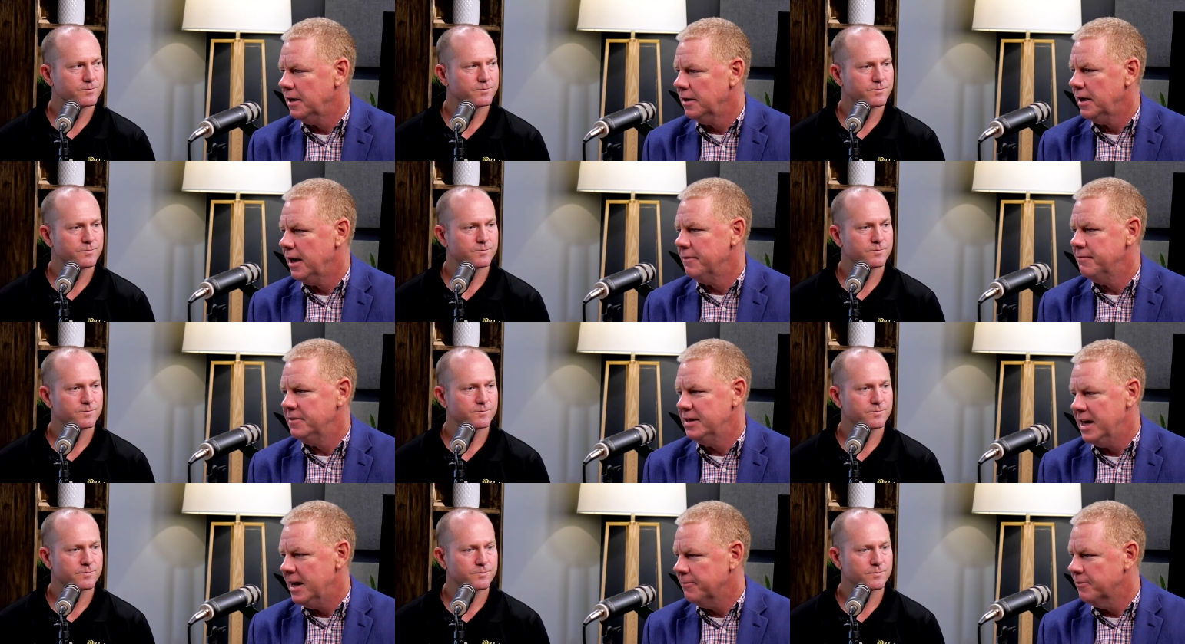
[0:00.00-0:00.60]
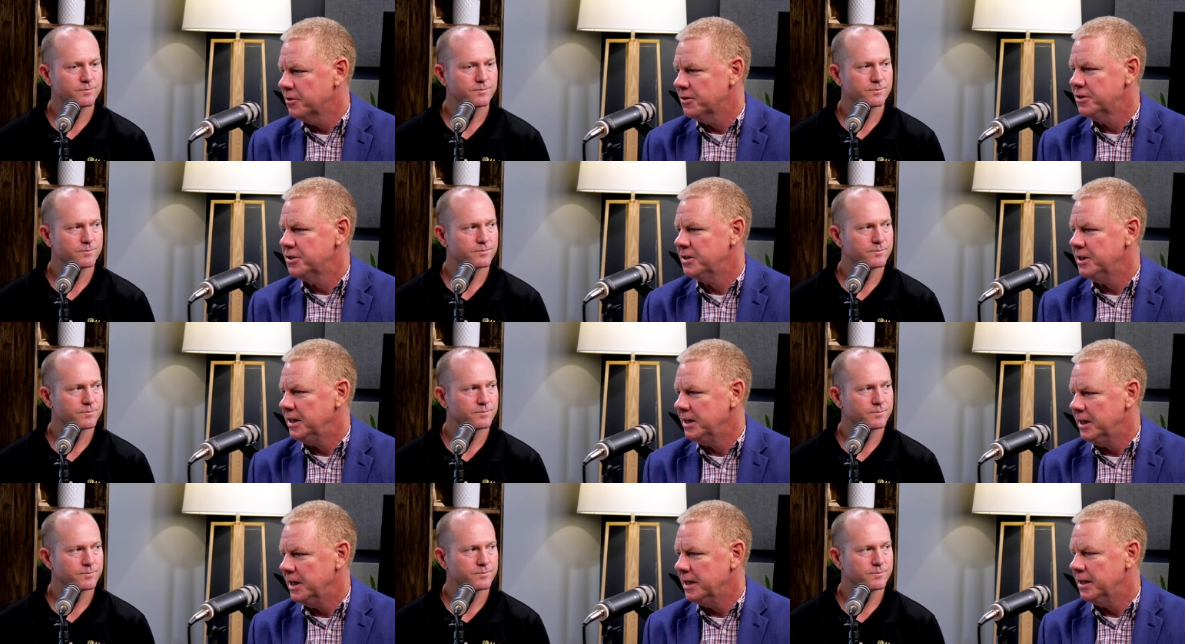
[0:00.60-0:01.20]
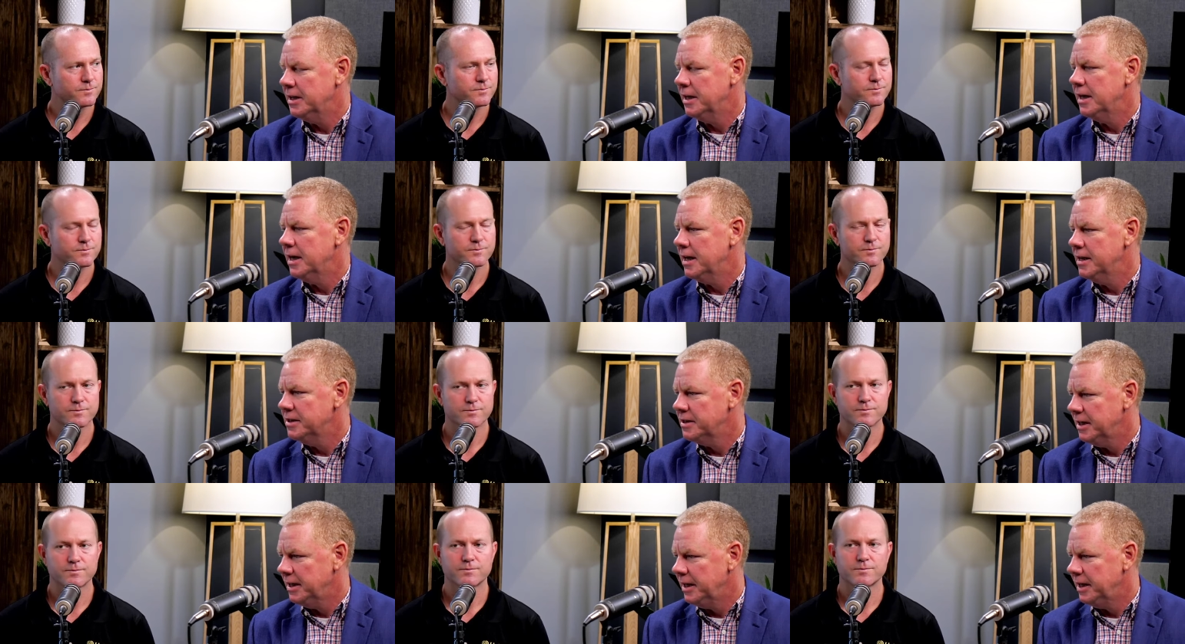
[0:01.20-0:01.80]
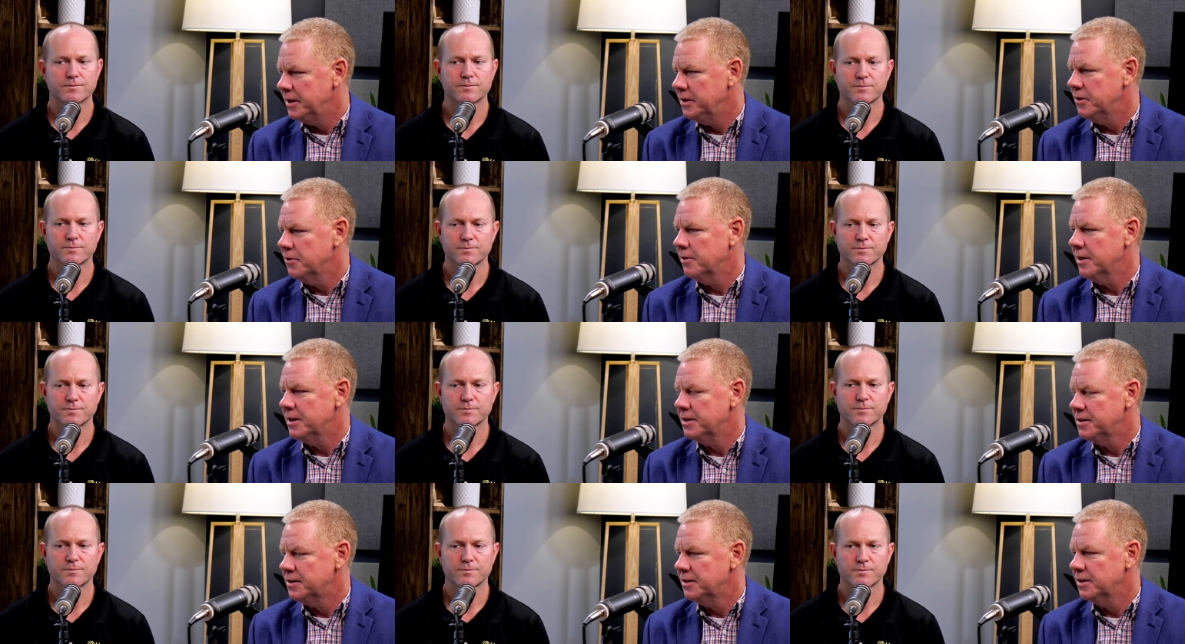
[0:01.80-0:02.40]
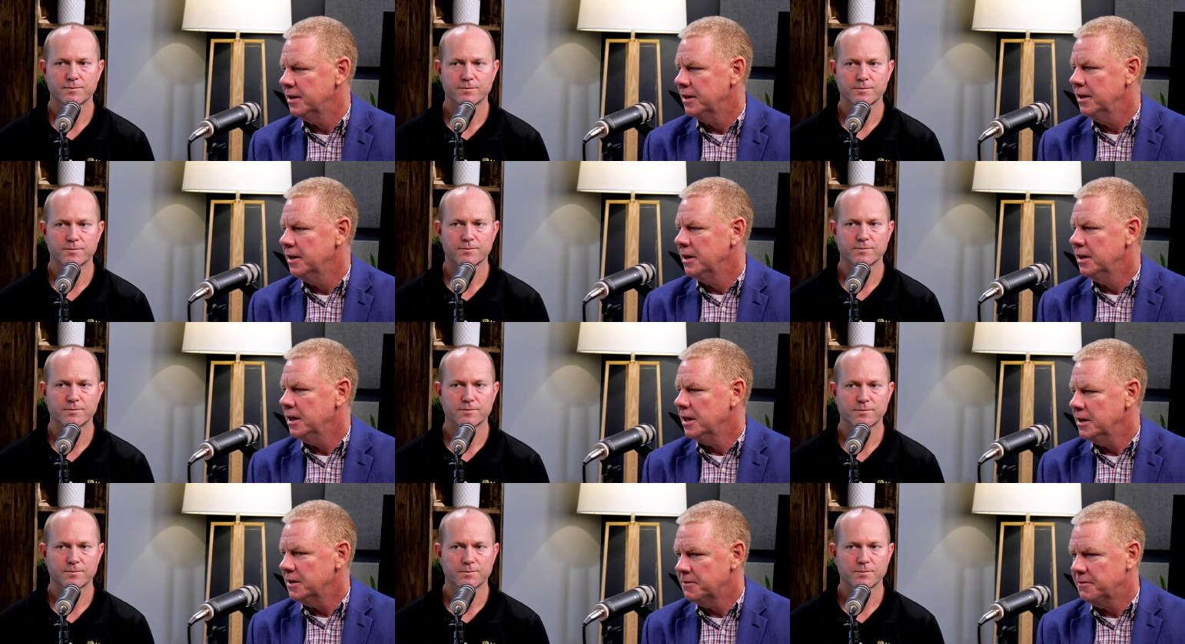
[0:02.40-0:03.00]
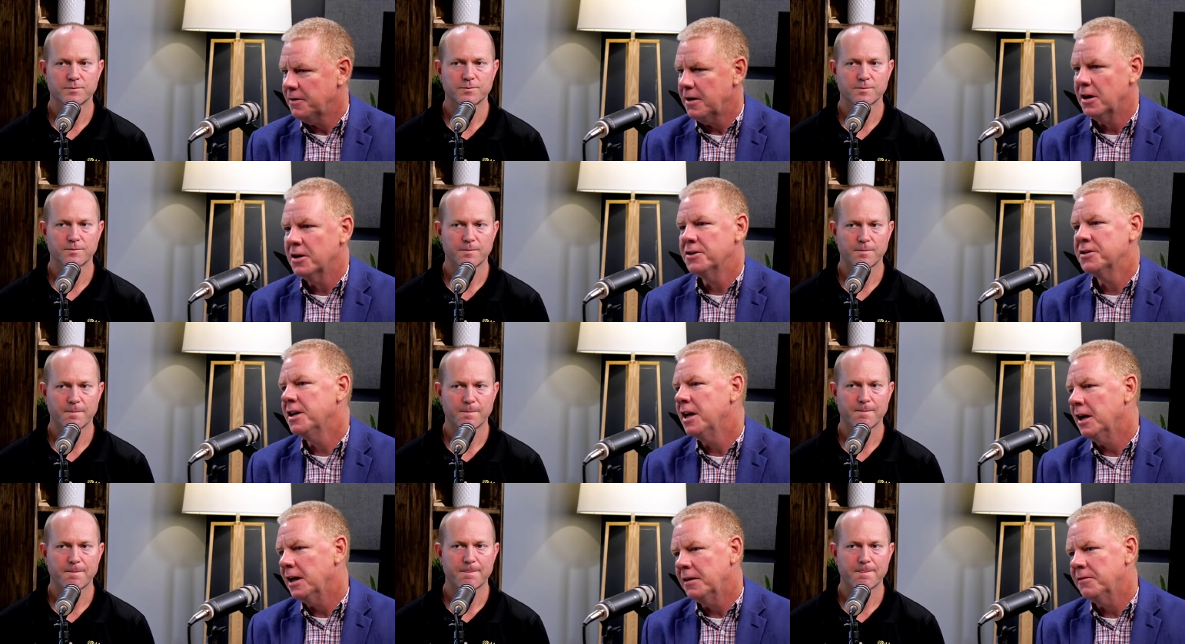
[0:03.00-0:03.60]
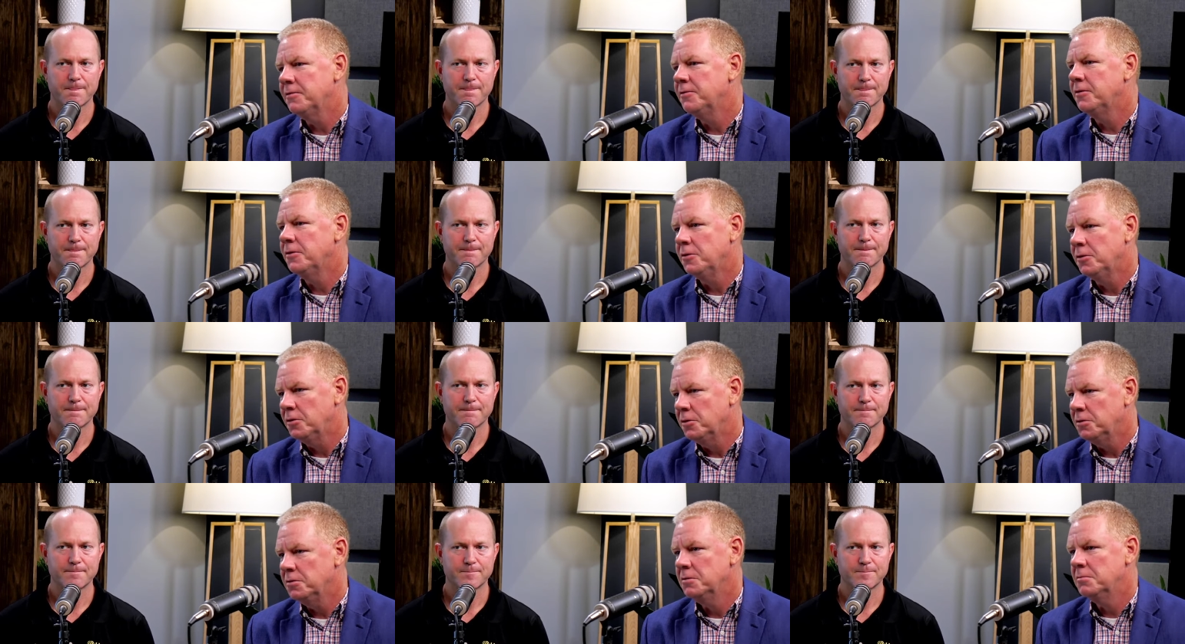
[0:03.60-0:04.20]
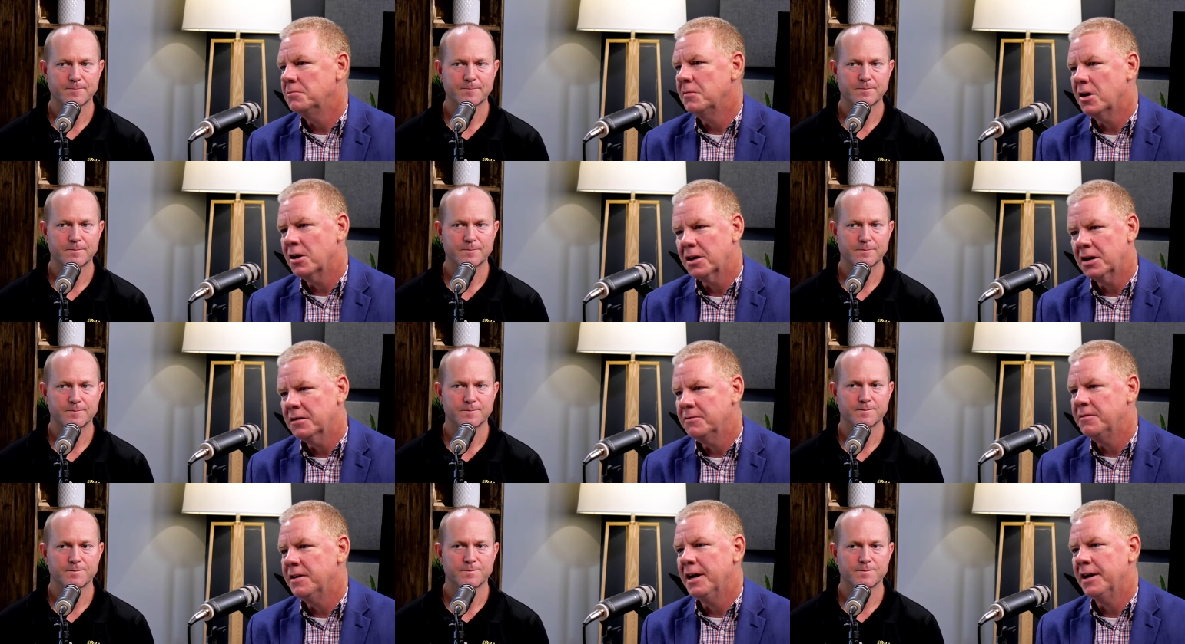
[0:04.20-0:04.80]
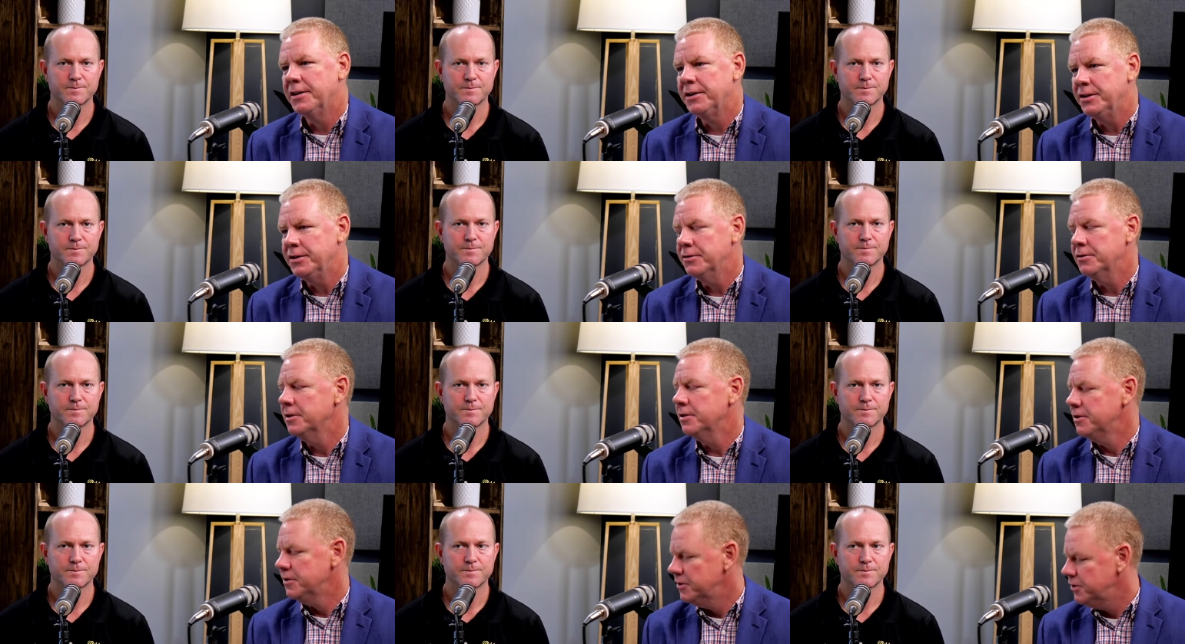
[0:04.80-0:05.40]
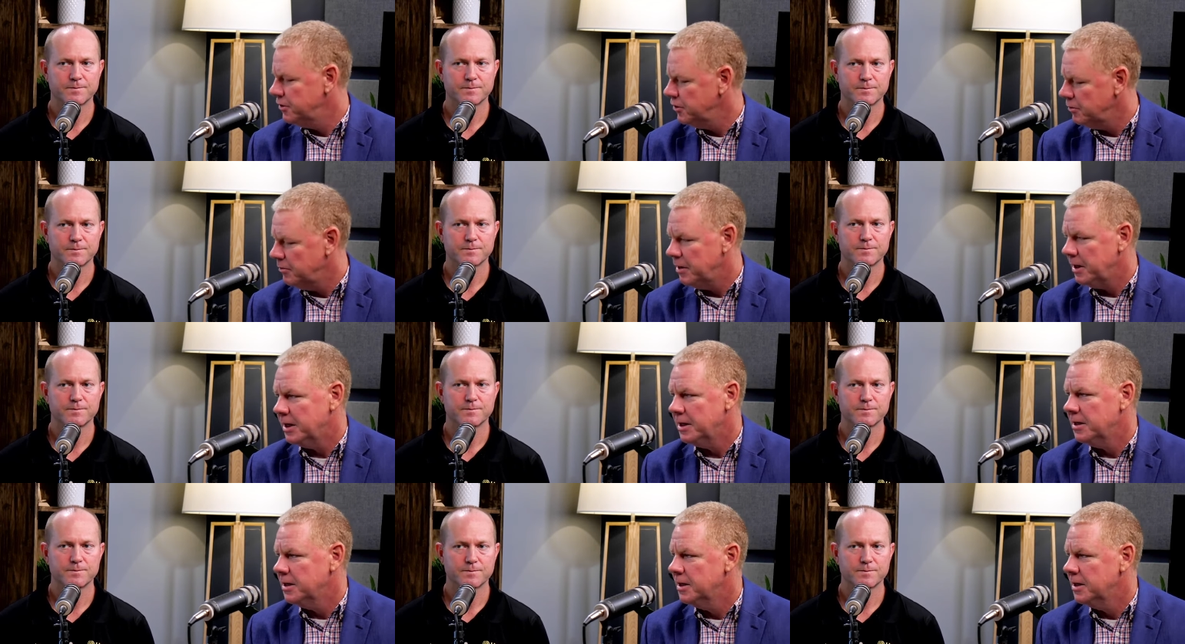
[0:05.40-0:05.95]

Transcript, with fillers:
Speaker 1: I've never seen it as a hindrance as far as getting full market value, assuming hmm.